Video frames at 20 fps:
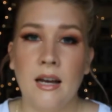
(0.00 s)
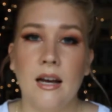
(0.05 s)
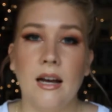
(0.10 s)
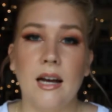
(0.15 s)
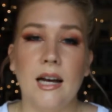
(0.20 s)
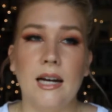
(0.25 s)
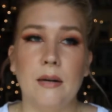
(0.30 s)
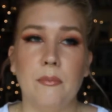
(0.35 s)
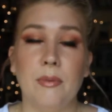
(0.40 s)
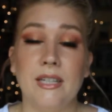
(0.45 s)

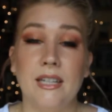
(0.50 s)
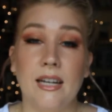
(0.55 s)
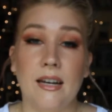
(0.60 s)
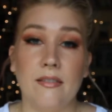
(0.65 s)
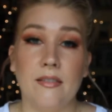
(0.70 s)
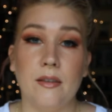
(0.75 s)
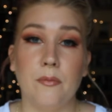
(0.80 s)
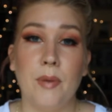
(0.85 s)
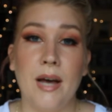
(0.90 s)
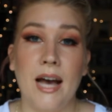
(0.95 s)
But
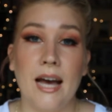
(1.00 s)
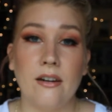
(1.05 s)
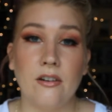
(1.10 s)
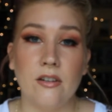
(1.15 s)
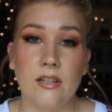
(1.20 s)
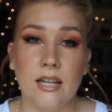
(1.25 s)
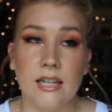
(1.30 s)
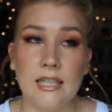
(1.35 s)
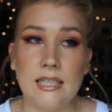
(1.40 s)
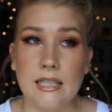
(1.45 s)
yeah, the
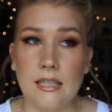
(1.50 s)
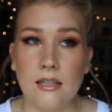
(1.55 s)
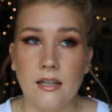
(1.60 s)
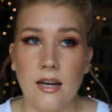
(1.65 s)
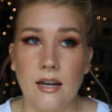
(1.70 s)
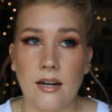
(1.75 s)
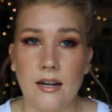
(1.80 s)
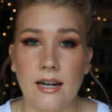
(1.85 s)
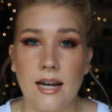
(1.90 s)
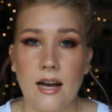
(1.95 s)
pattern that I did
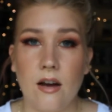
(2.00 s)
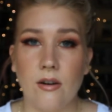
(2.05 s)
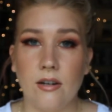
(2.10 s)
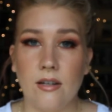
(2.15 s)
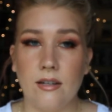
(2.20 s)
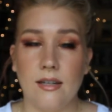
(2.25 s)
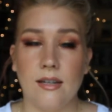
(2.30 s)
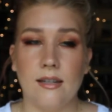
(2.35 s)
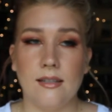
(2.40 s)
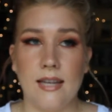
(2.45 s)
cut it
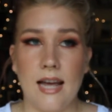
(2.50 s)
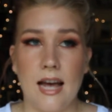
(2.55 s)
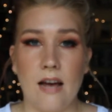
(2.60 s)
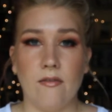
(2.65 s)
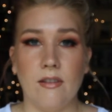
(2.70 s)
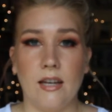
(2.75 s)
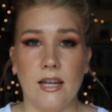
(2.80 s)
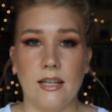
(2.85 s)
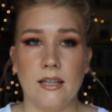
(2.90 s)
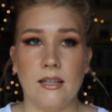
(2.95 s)
out does
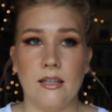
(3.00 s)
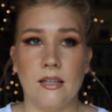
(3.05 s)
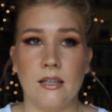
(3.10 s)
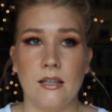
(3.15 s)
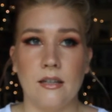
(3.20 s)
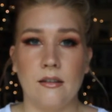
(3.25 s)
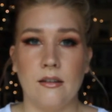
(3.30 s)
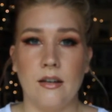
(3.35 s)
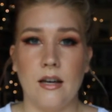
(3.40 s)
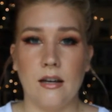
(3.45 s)
have like
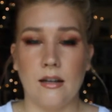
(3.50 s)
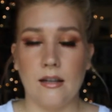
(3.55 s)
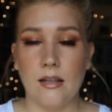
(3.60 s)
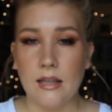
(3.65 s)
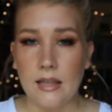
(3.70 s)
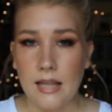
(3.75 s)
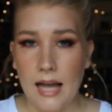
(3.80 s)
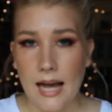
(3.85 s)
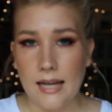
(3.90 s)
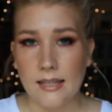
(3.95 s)
a
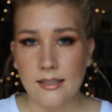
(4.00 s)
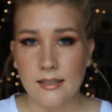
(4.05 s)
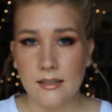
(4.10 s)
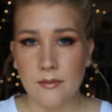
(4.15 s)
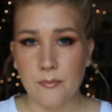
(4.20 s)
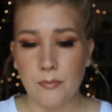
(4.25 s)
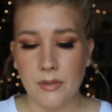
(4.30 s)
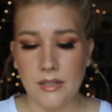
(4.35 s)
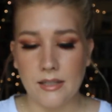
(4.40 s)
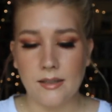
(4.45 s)

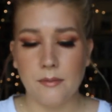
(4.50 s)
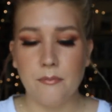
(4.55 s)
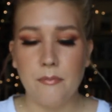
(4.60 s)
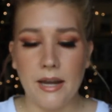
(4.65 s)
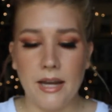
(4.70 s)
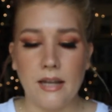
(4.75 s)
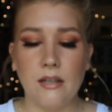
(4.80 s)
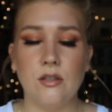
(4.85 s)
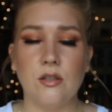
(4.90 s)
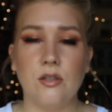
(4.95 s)
clasp. It's
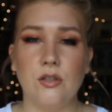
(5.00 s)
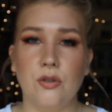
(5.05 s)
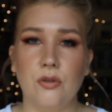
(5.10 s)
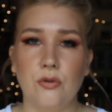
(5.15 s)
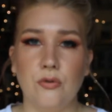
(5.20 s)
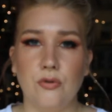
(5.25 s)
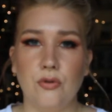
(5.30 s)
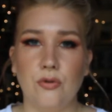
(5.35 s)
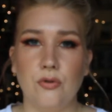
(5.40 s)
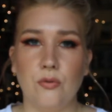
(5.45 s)
made
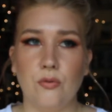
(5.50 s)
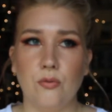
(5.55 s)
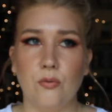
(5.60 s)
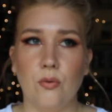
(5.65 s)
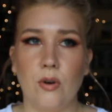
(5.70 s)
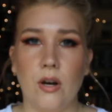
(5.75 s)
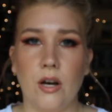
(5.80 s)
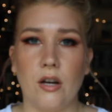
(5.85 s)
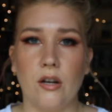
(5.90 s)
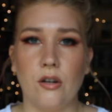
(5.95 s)
to
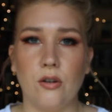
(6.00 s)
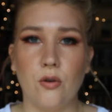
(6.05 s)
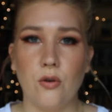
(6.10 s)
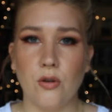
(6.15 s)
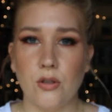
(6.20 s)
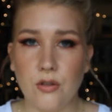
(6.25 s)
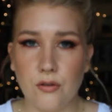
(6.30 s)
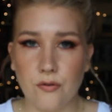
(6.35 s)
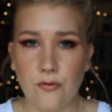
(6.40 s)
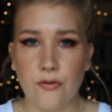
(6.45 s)
do a
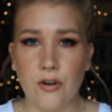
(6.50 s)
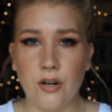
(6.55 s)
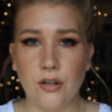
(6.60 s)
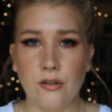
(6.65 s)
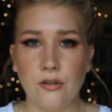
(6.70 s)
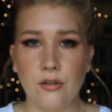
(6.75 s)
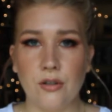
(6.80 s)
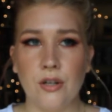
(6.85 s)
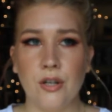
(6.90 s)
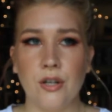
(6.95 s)
corset
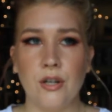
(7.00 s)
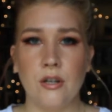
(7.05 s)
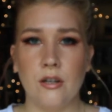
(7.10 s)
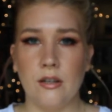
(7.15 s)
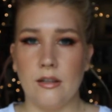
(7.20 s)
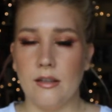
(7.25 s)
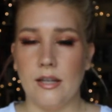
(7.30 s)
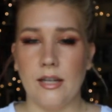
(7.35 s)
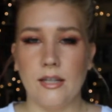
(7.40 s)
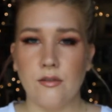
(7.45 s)
front,
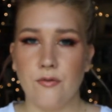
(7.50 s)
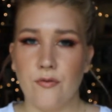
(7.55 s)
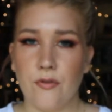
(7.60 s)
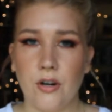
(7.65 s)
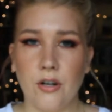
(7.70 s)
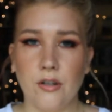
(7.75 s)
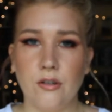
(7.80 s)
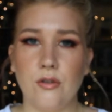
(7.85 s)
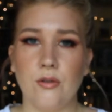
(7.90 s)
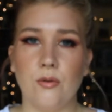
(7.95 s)
a lace
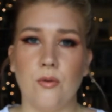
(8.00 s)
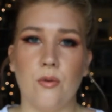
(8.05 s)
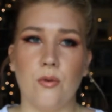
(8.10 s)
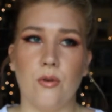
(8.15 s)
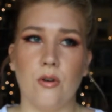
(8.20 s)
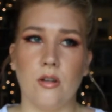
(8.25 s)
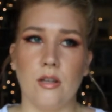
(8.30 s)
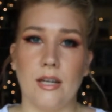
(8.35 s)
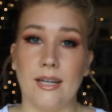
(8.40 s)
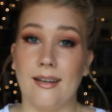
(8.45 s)
front,
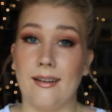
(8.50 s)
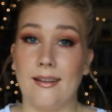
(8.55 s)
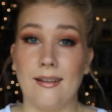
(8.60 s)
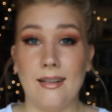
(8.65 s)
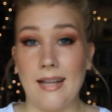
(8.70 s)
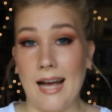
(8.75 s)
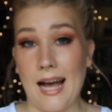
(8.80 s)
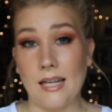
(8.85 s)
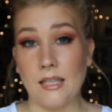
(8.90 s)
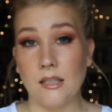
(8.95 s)
or like a
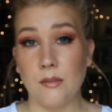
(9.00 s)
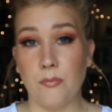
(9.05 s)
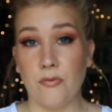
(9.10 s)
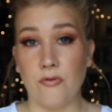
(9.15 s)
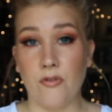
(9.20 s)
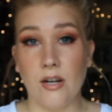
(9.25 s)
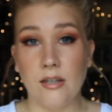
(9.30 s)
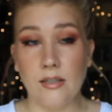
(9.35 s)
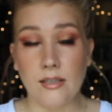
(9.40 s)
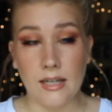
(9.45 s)
clasp
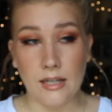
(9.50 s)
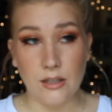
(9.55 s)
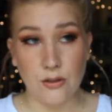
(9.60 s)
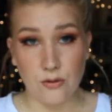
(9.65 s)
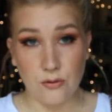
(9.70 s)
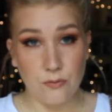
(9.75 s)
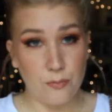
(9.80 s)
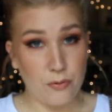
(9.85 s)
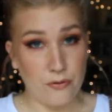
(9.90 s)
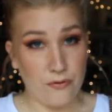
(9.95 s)
front. I
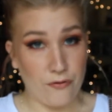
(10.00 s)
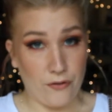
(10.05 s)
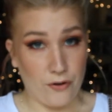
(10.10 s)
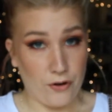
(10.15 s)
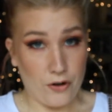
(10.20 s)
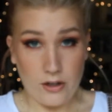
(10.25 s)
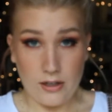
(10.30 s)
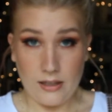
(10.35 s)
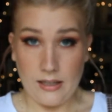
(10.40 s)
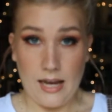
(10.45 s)
do
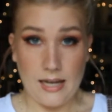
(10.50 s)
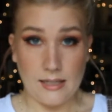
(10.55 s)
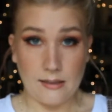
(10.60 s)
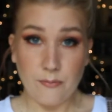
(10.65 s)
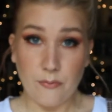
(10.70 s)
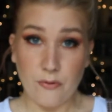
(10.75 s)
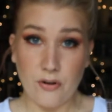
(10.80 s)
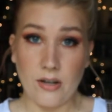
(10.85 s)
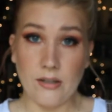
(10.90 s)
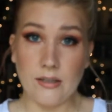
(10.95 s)
prefer a
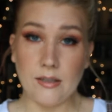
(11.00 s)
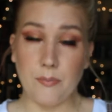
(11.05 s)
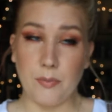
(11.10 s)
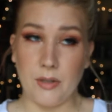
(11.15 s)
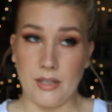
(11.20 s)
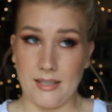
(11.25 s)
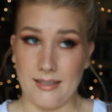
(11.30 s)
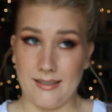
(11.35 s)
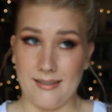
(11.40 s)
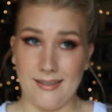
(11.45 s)
clasp front
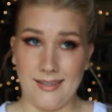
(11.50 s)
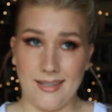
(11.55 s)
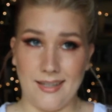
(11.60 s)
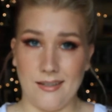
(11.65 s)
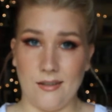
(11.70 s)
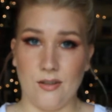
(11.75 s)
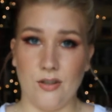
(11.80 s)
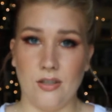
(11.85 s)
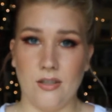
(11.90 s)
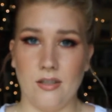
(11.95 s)
because it's
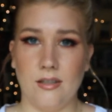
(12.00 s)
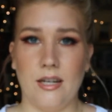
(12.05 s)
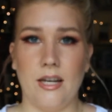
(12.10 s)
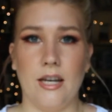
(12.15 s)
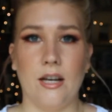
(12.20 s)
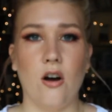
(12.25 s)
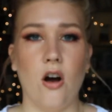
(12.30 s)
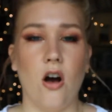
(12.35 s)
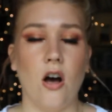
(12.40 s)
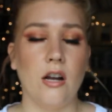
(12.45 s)
easier to
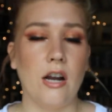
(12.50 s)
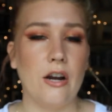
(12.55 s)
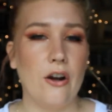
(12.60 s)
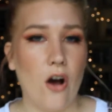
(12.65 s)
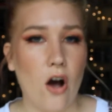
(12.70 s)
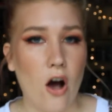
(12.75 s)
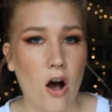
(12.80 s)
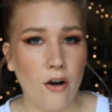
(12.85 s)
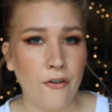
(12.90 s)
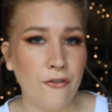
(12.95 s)
take on and
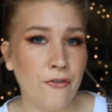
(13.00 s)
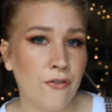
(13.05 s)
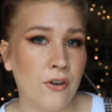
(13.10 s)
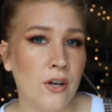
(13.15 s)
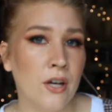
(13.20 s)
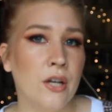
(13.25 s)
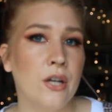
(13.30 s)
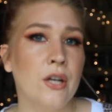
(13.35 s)
off.